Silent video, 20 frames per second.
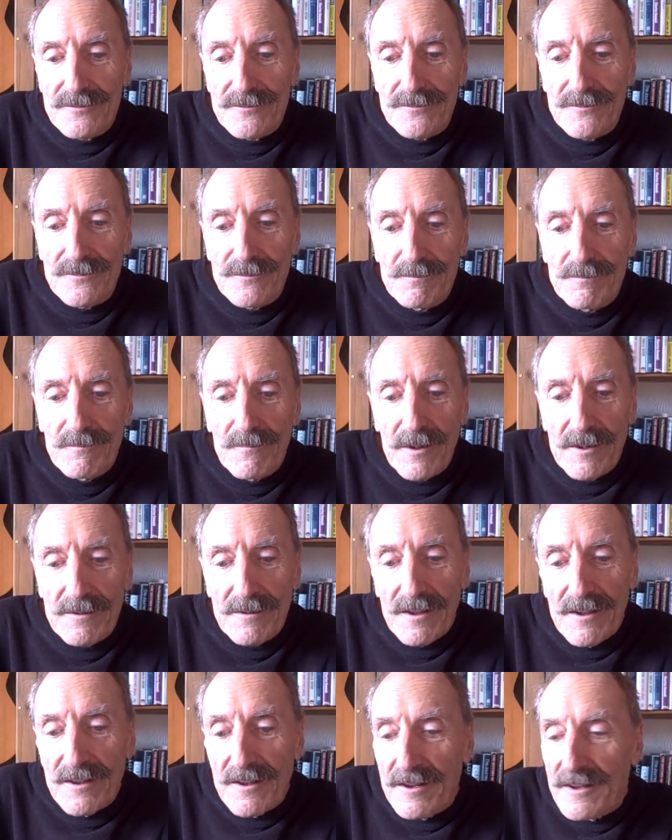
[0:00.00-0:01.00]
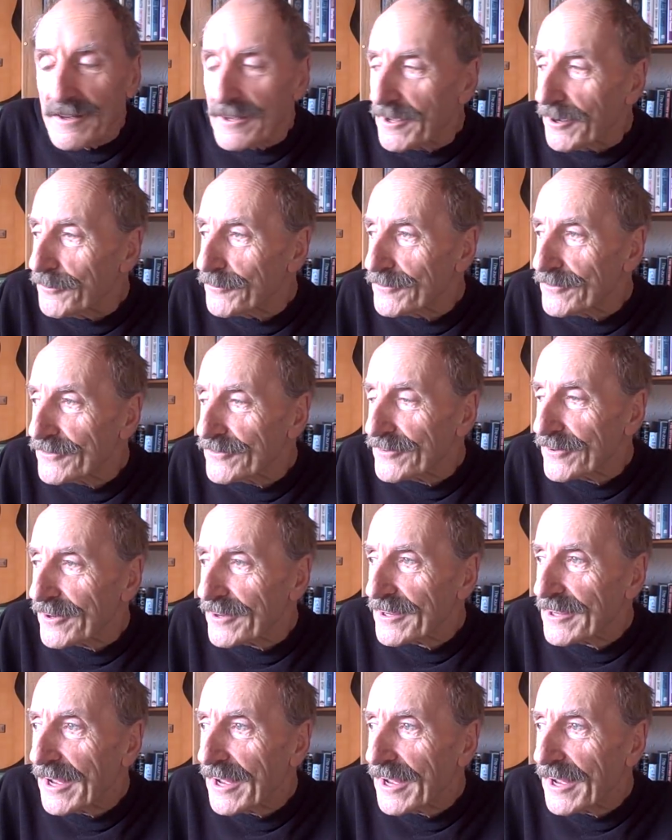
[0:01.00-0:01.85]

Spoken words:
to go to St